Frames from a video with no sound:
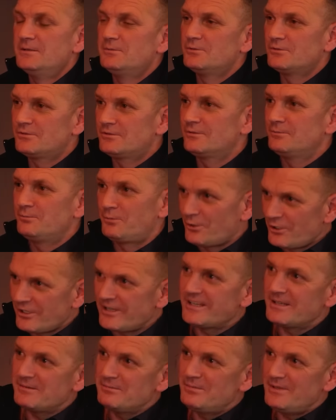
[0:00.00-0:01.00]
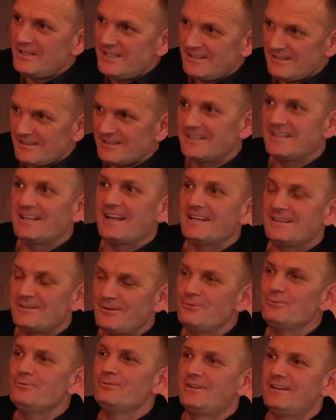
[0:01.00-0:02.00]
but, but I can be like that
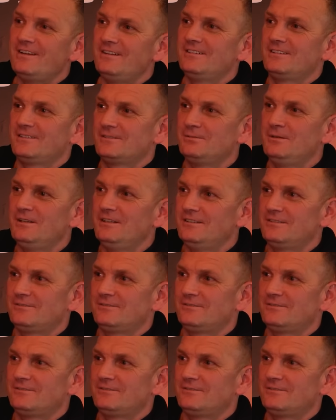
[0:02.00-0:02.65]
too then as well.